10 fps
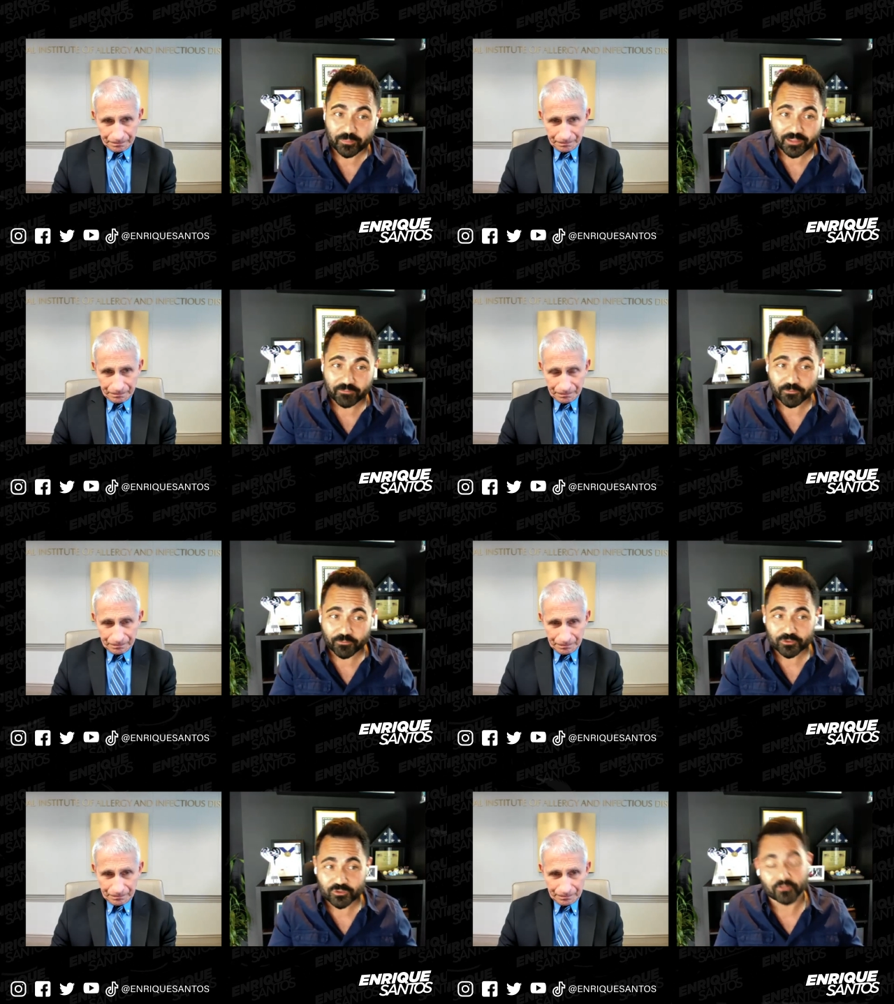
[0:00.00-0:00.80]
Speaker 1: that
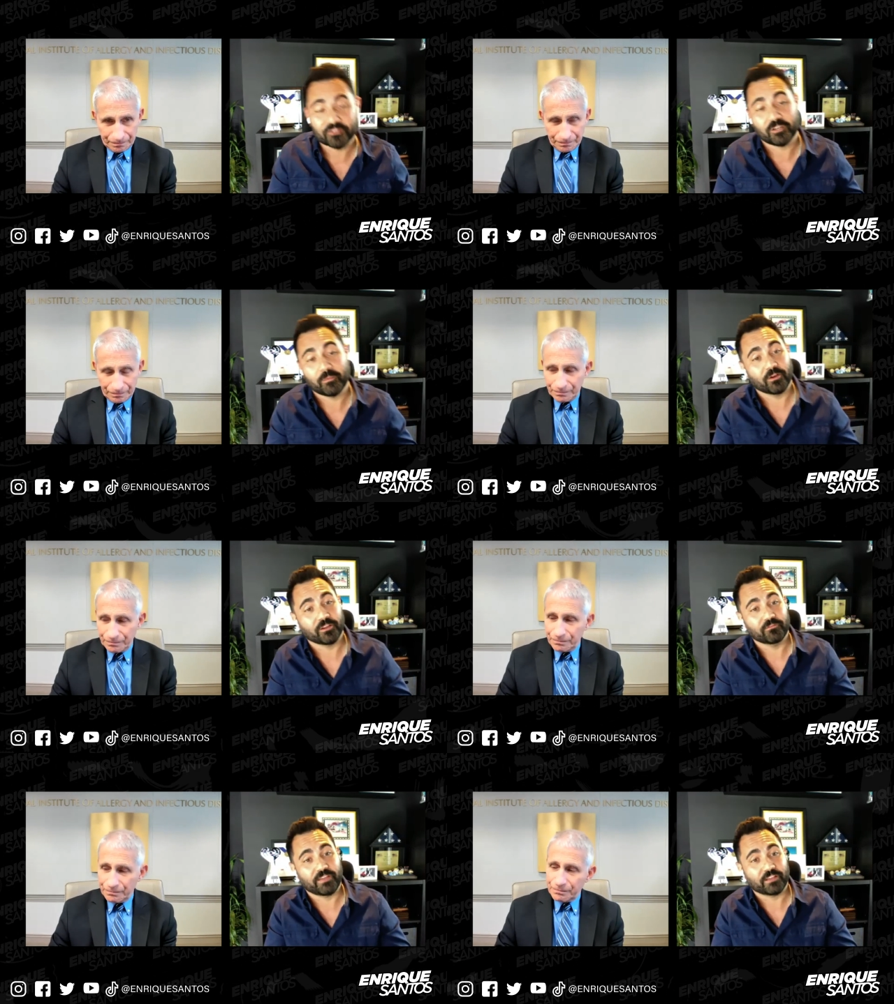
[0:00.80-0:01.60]
first, or if it's an
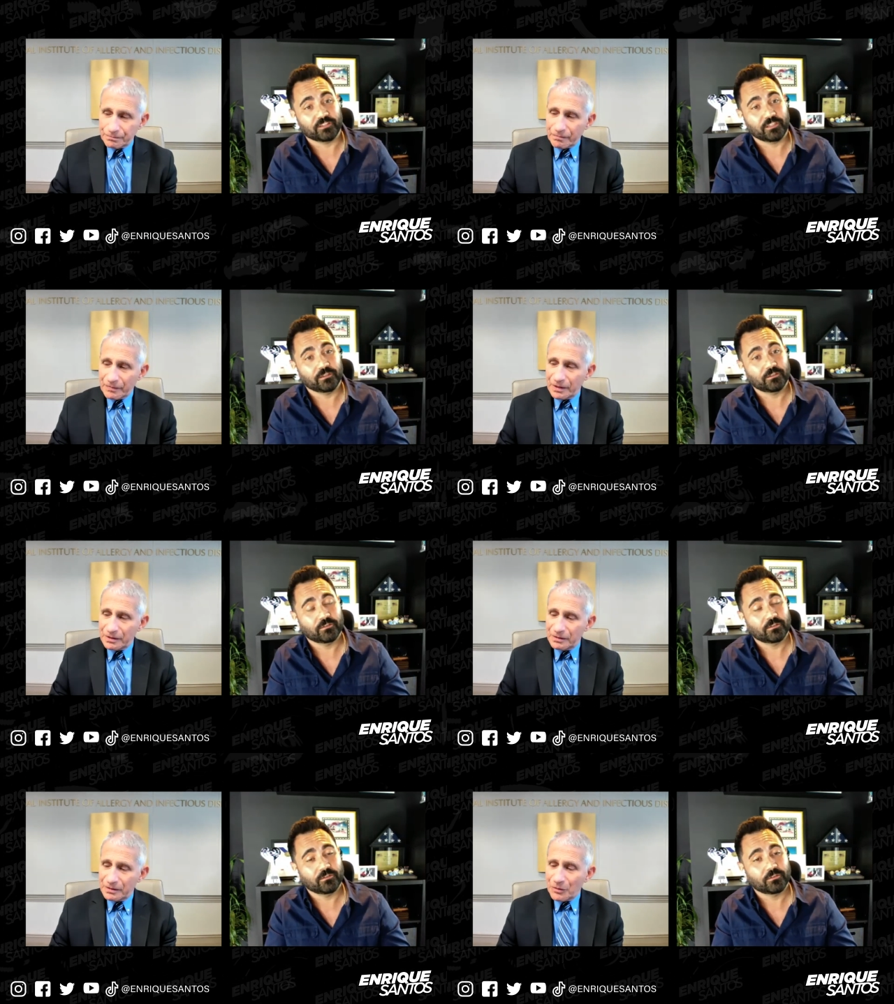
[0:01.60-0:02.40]
American vaccine?
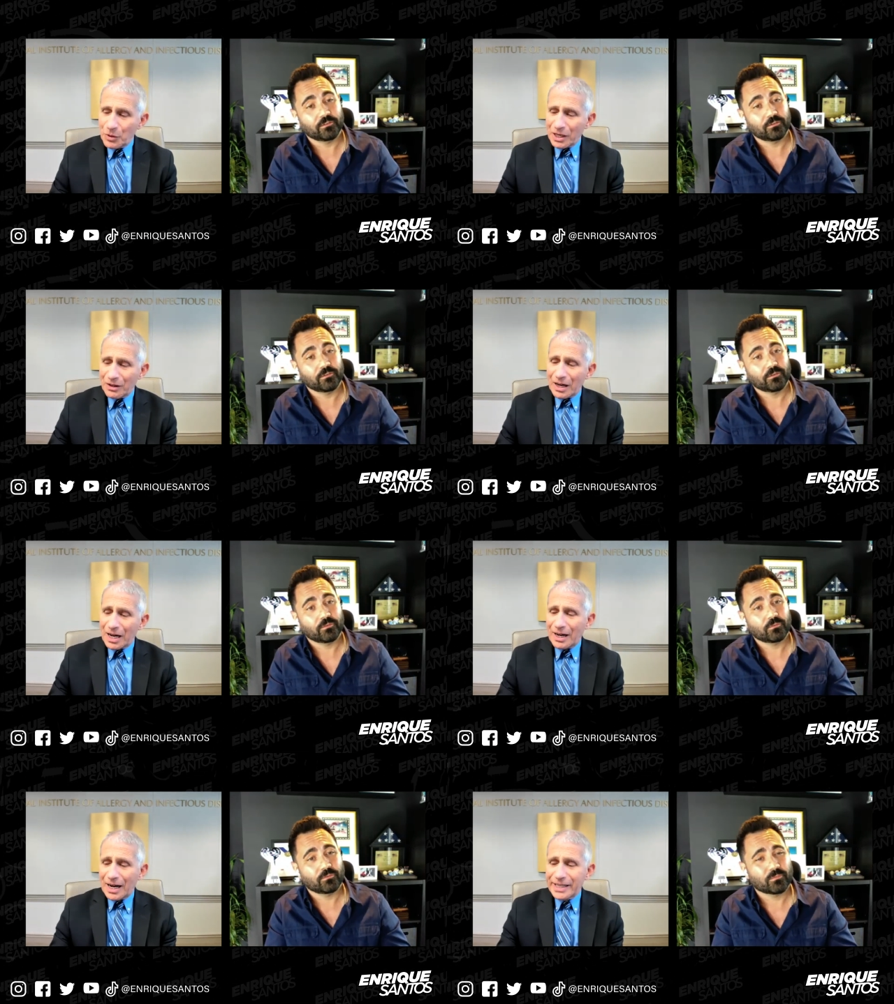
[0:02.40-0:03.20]
Well,
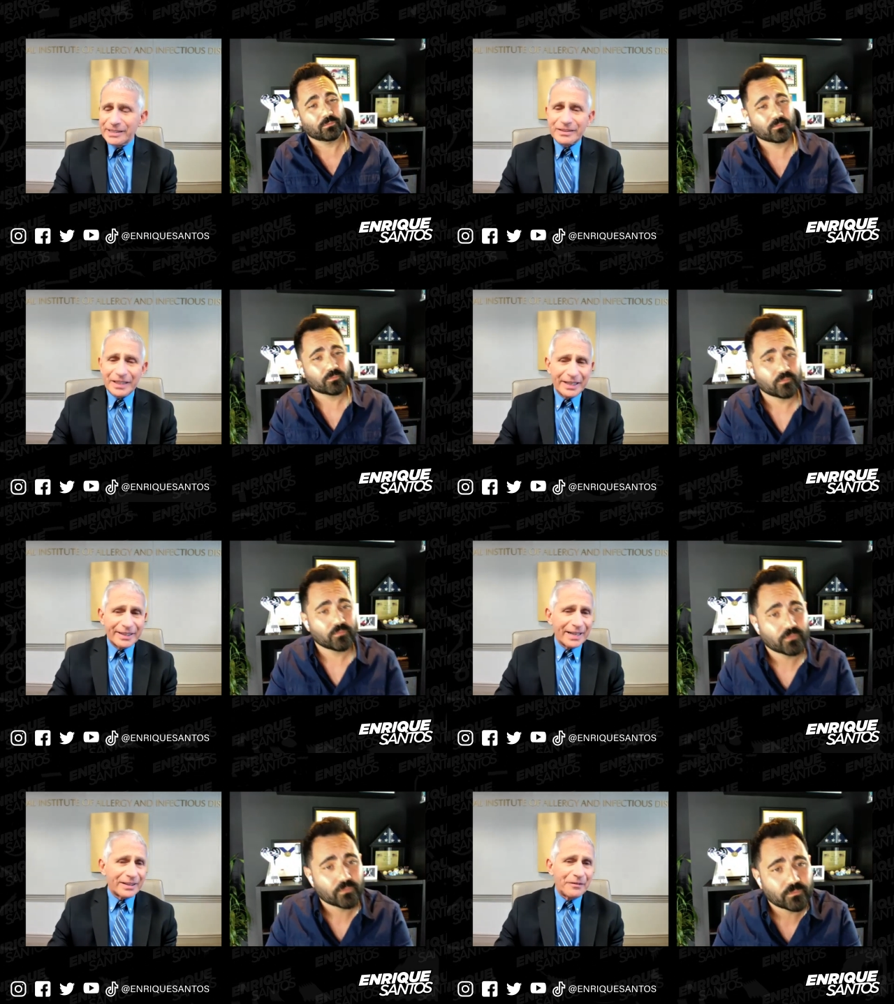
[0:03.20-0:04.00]
Speaker 2: I, I
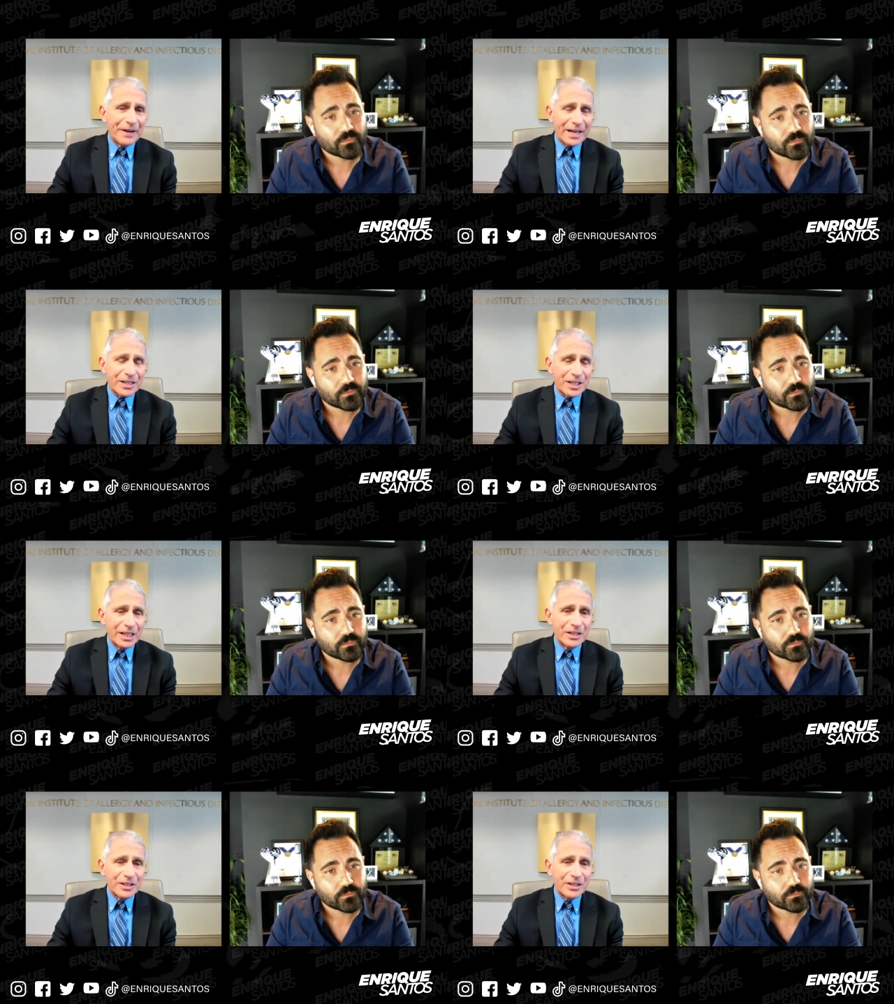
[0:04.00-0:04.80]
think that the
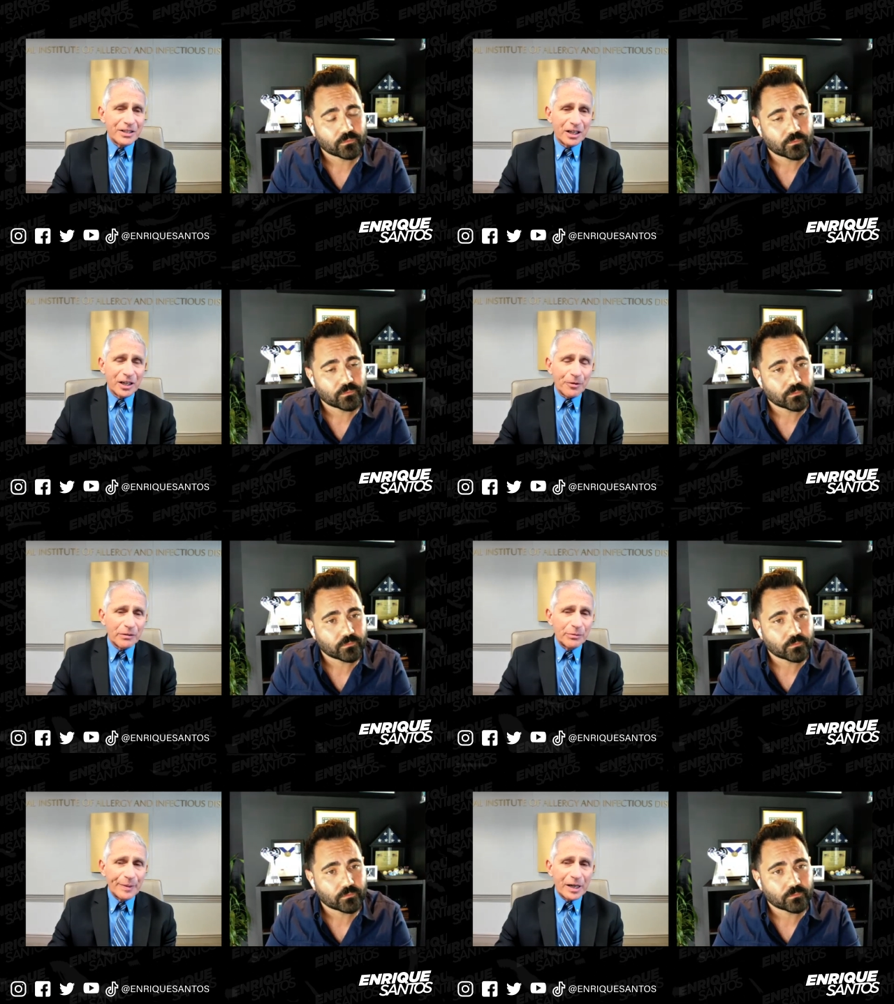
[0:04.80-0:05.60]
vaccines are going to
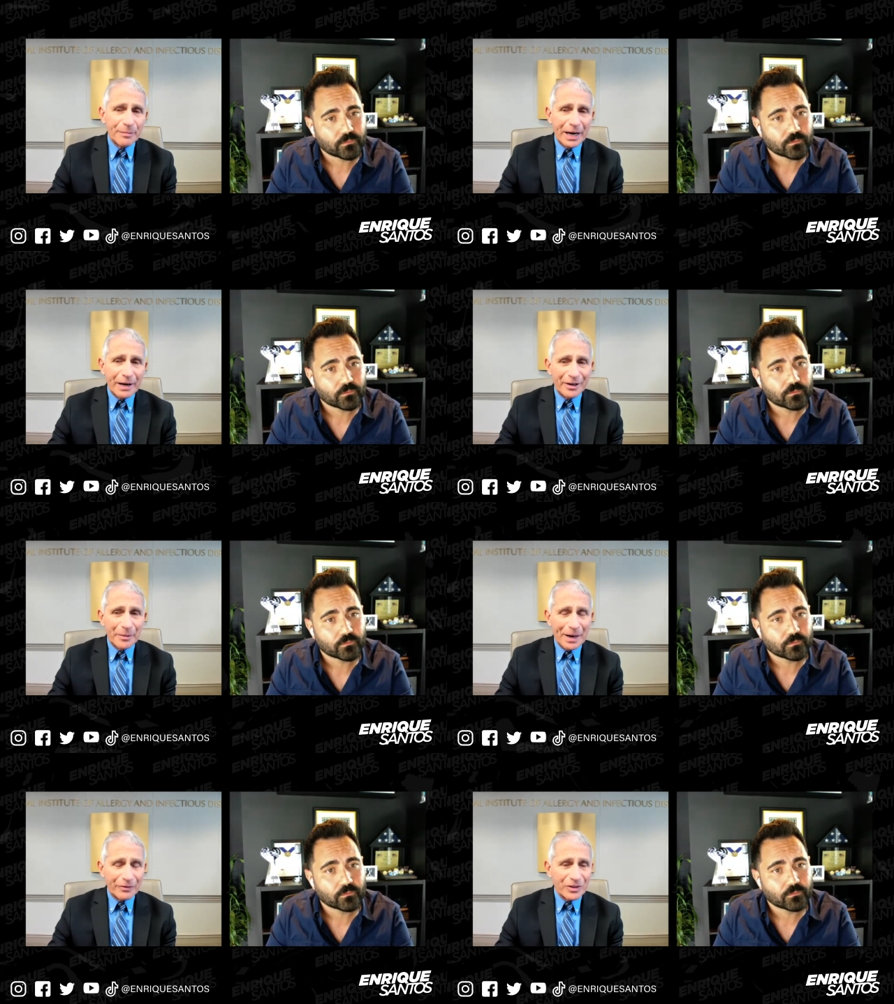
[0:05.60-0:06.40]
probably come out at
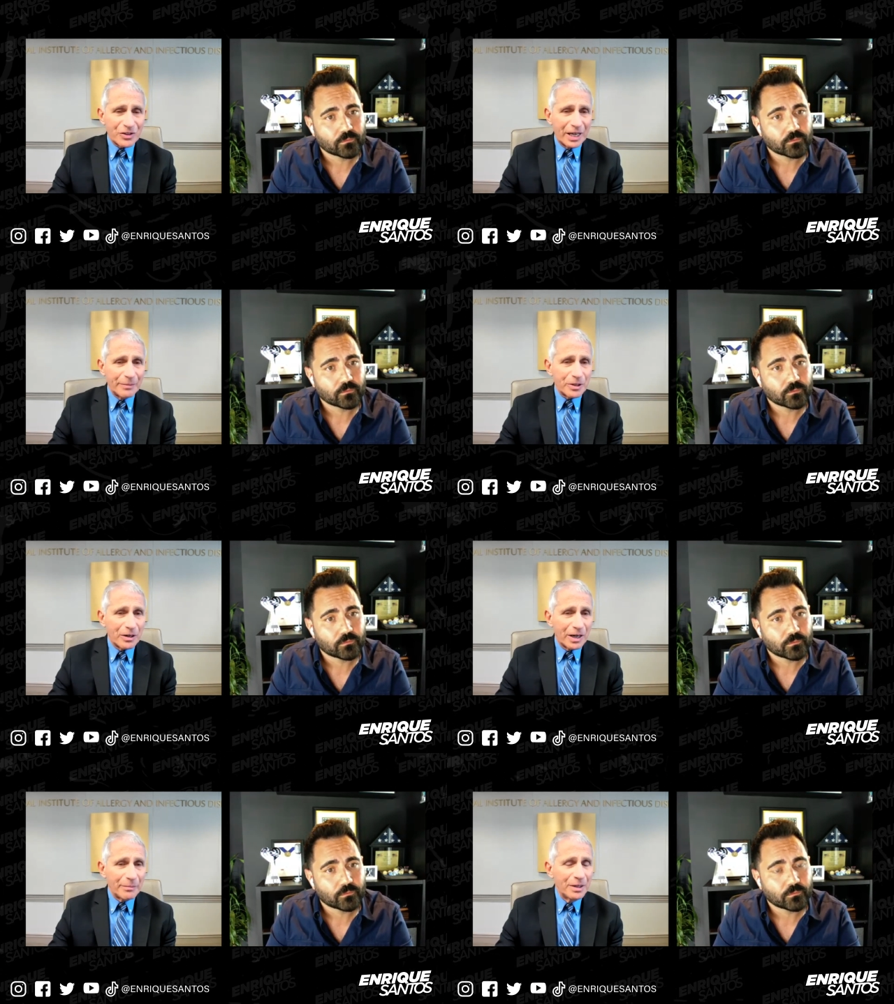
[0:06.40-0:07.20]
about the same
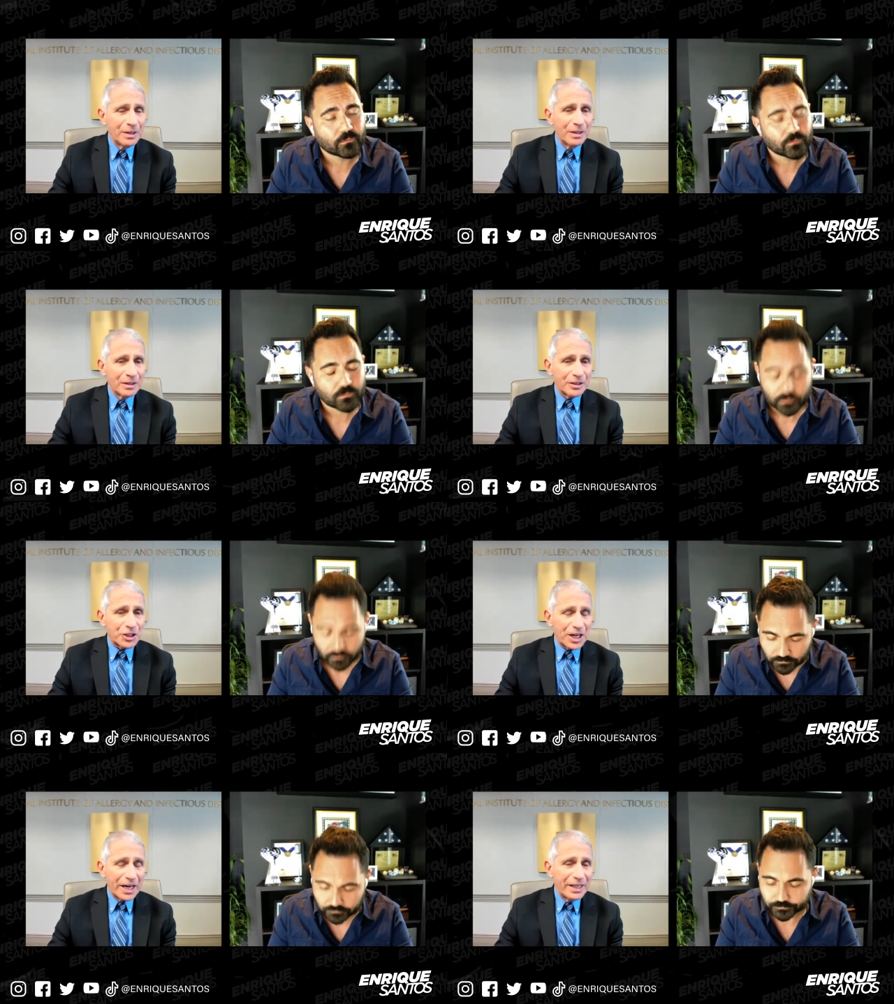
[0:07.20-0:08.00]
time. The
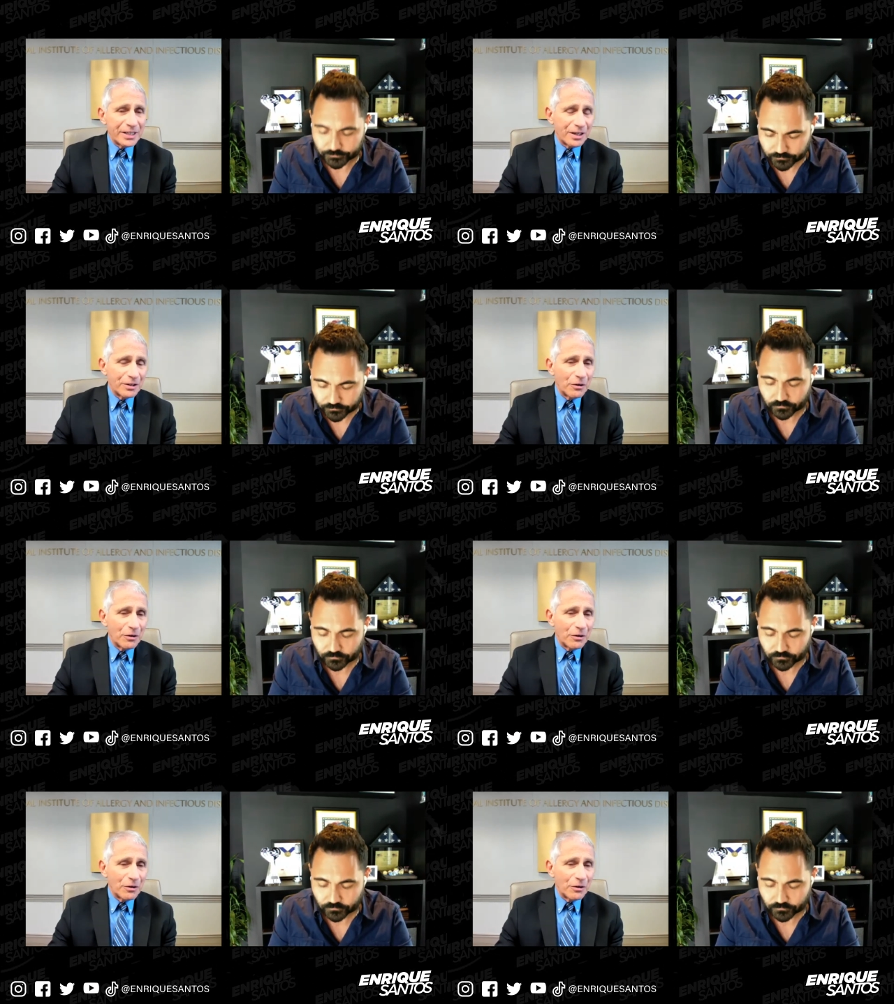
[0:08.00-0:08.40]
Chinese are no